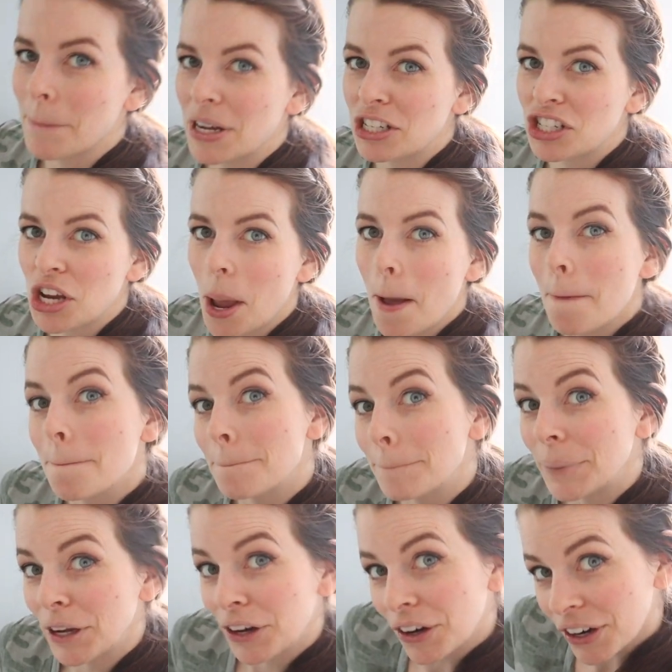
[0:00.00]
much
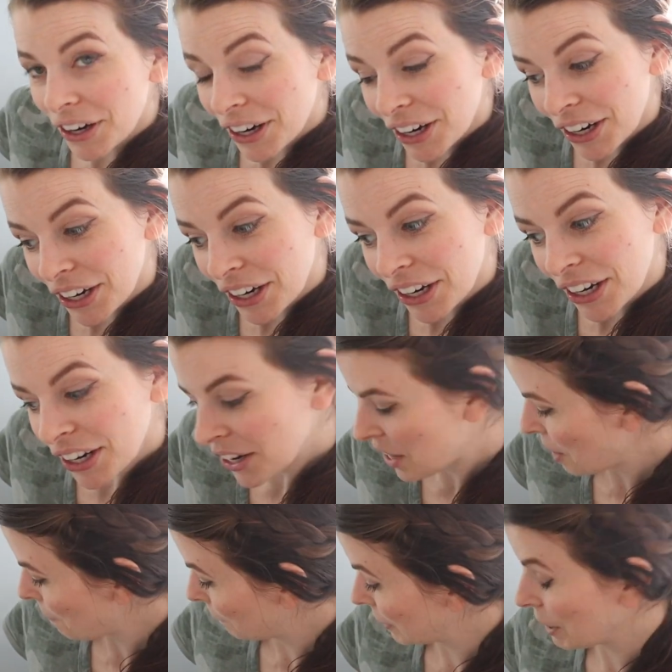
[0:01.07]
bigger,
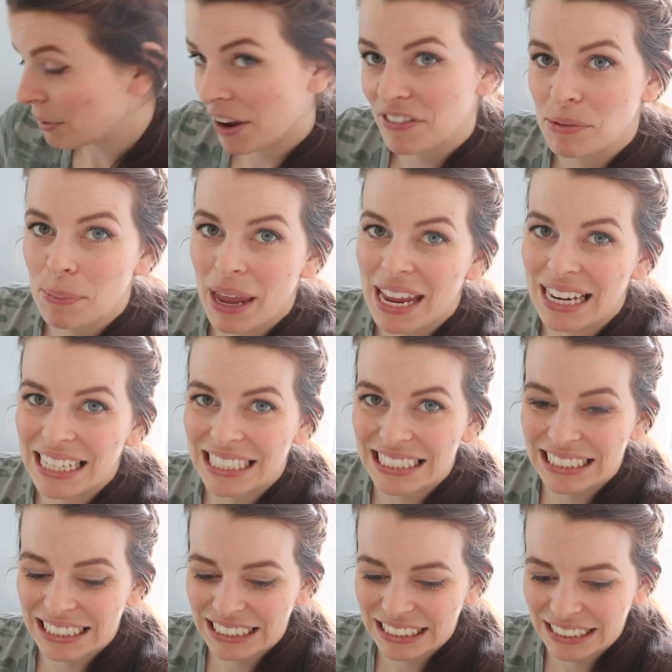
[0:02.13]
but I would have to paint
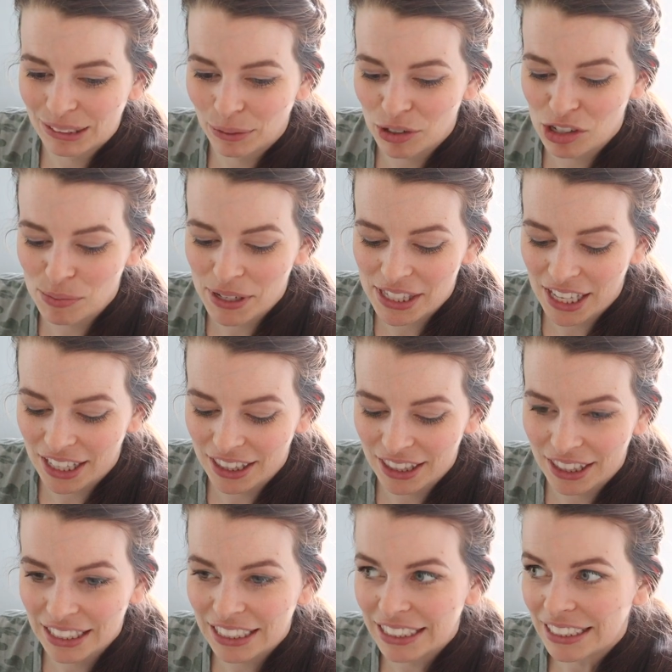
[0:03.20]
it, which means that
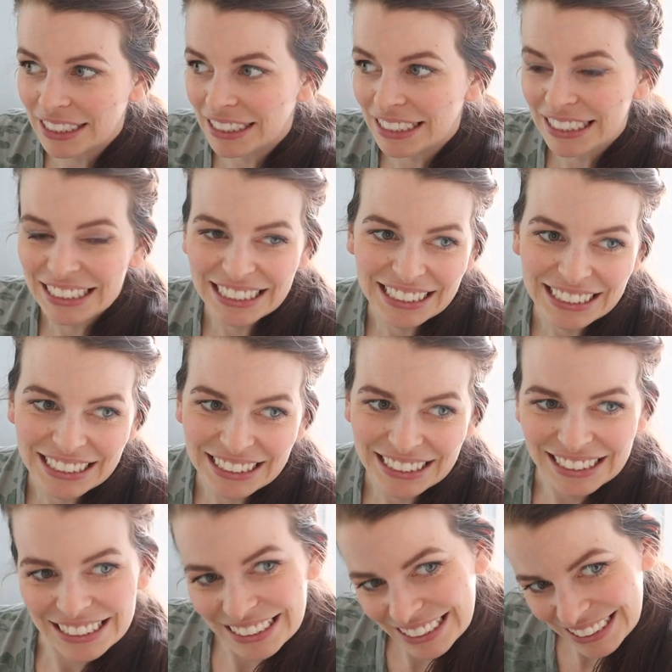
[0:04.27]

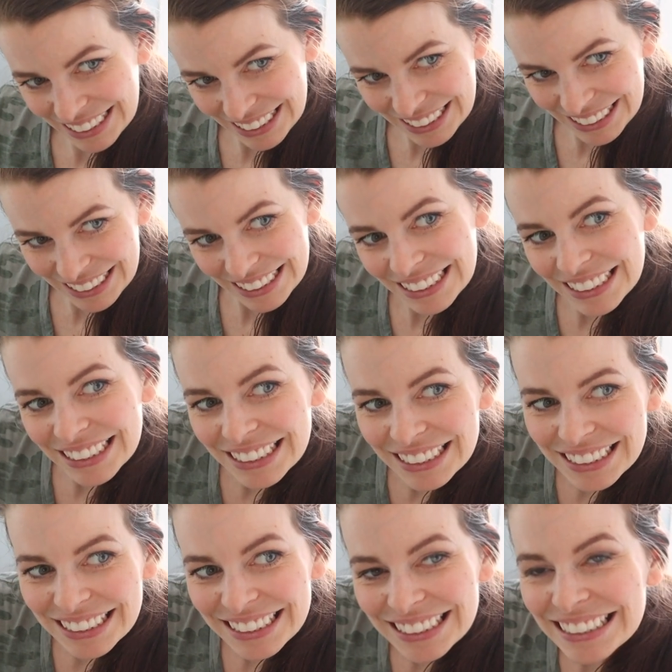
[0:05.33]
um,
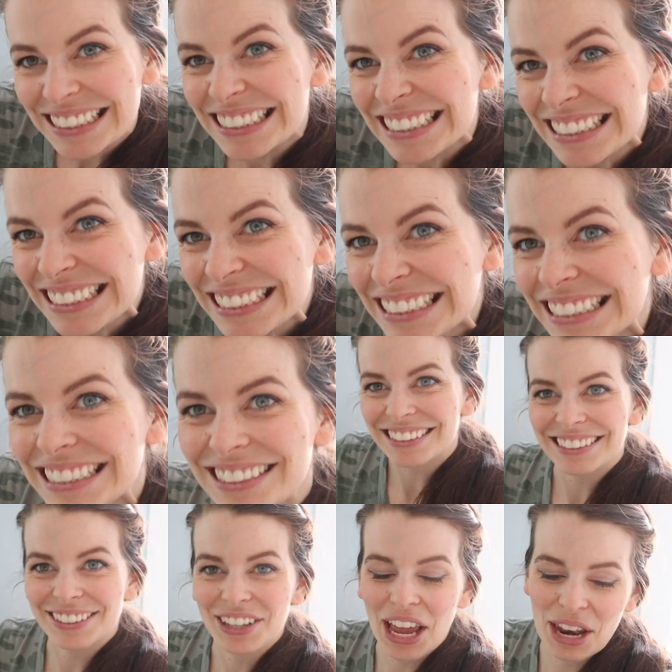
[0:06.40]
I don't know.
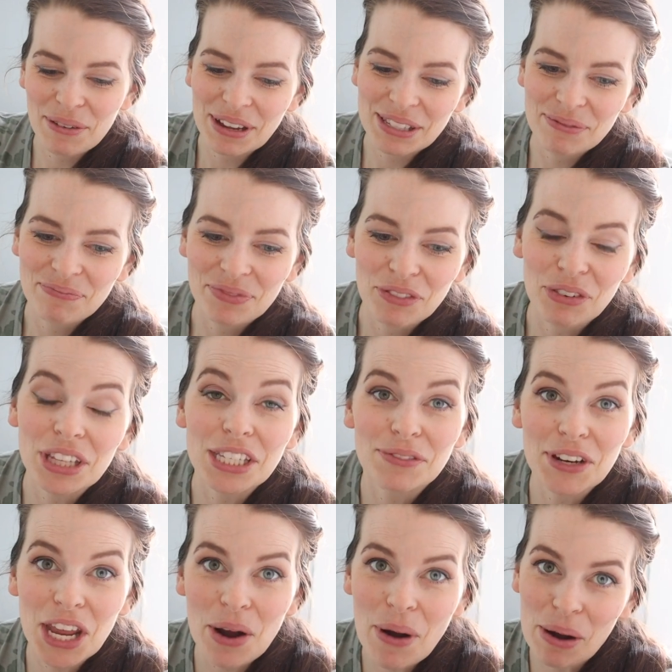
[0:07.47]
Anyways, for this
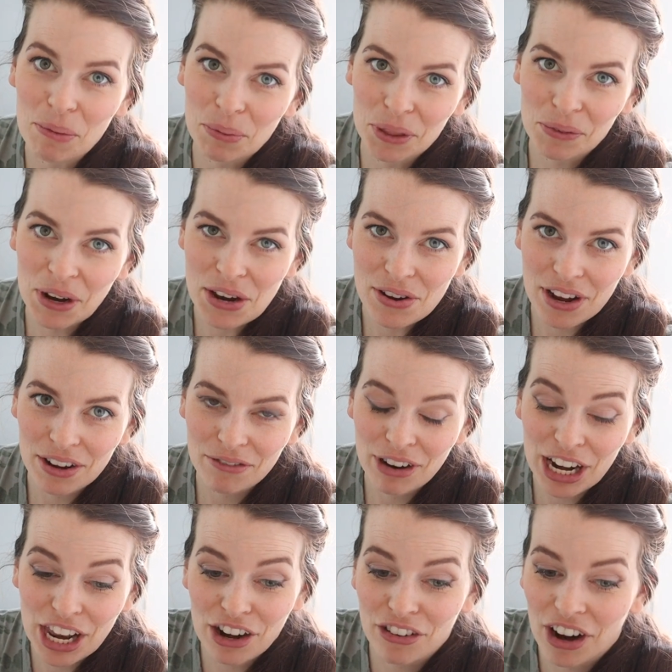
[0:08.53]
video, I'll put the radio,
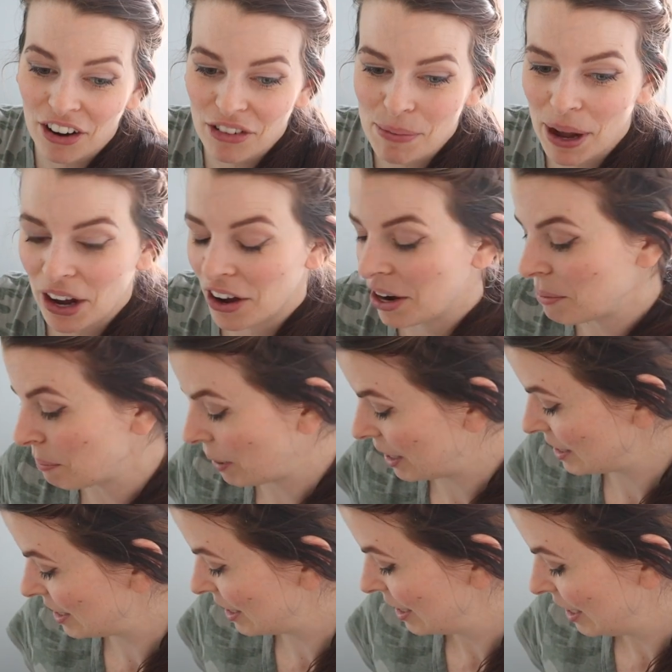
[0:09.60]
radiator cover back on,
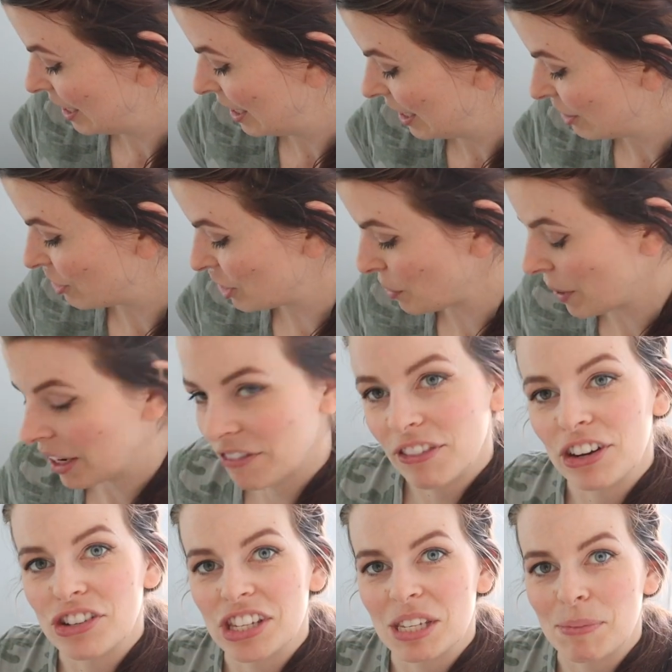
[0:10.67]
but just so I can
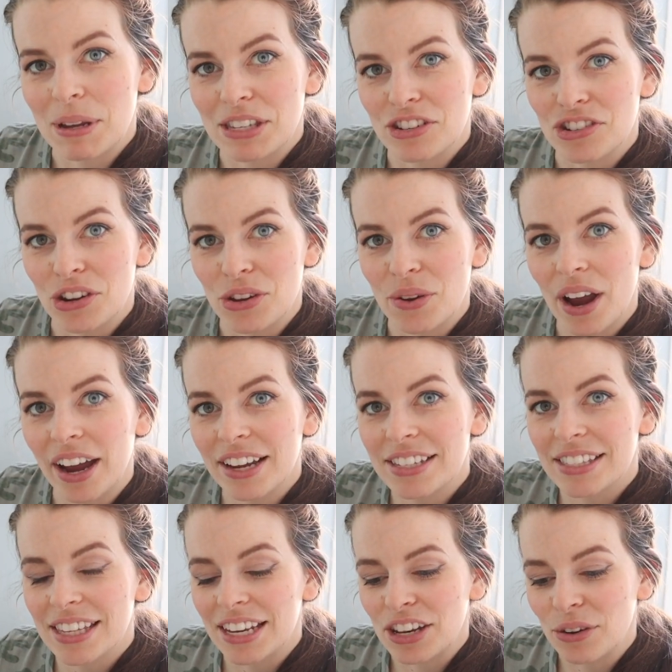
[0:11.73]
finish the space and show you
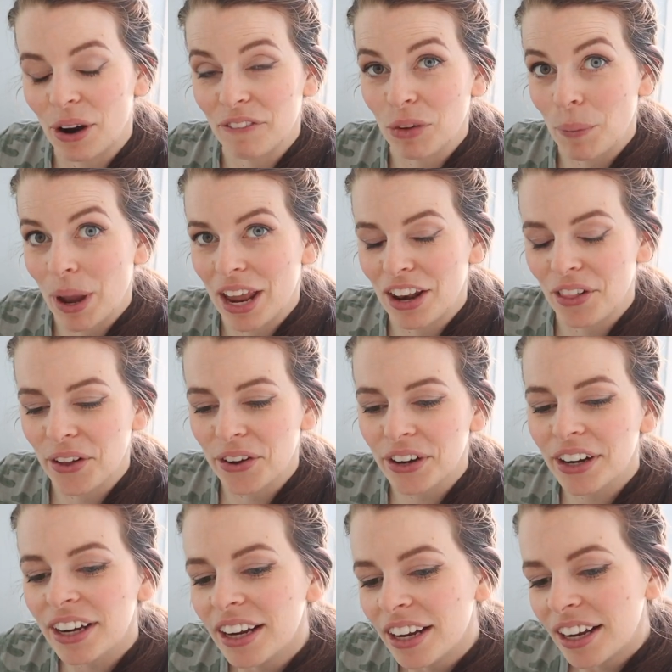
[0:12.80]
guys, and you don't have to wait any
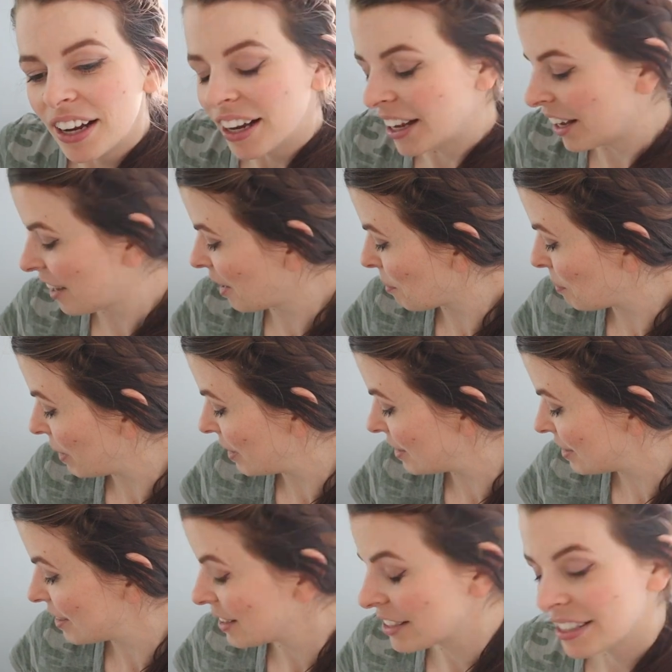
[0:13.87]
longer. Uh,
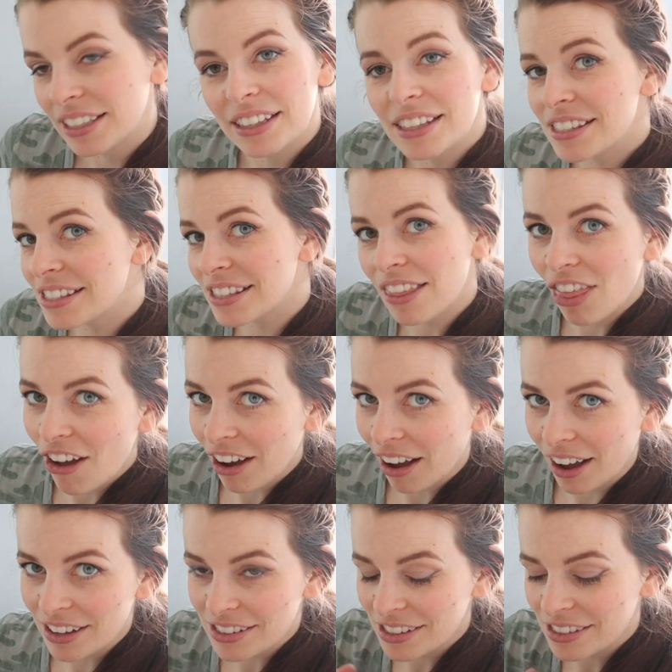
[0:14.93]
but this is a thought,
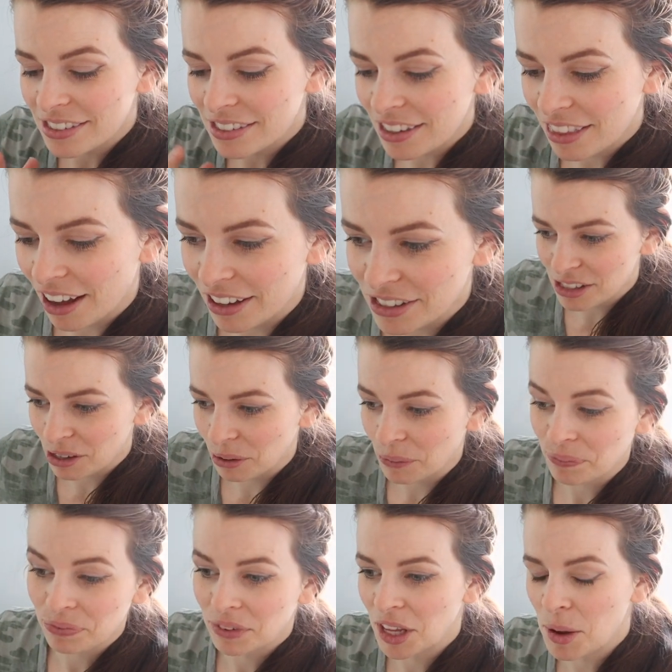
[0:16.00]
guys. This is a thought.
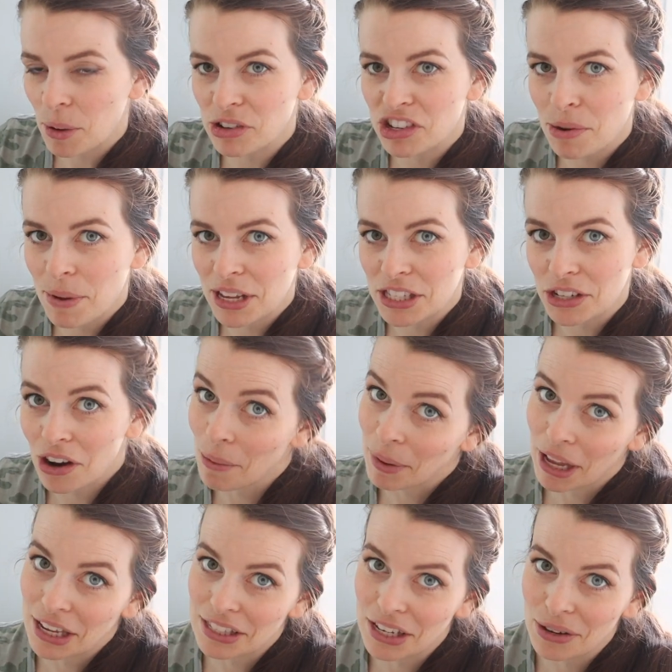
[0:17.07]
So keep watching on my Instagram
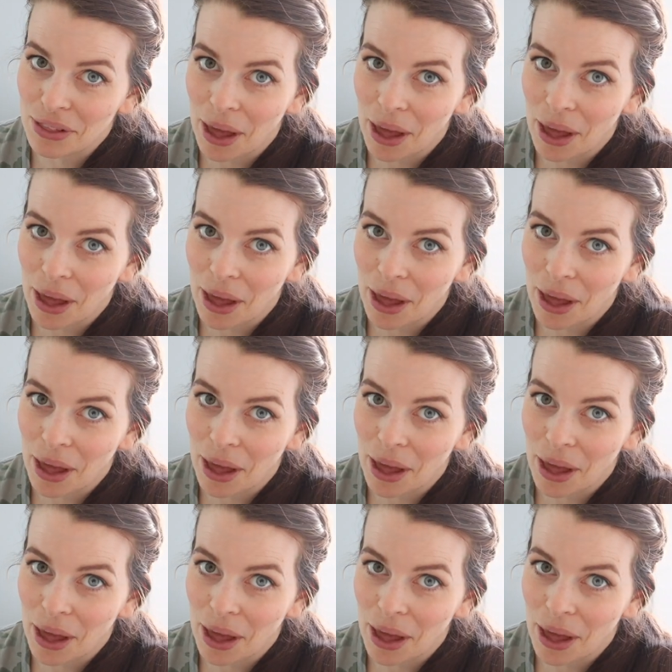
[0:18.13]
in case I do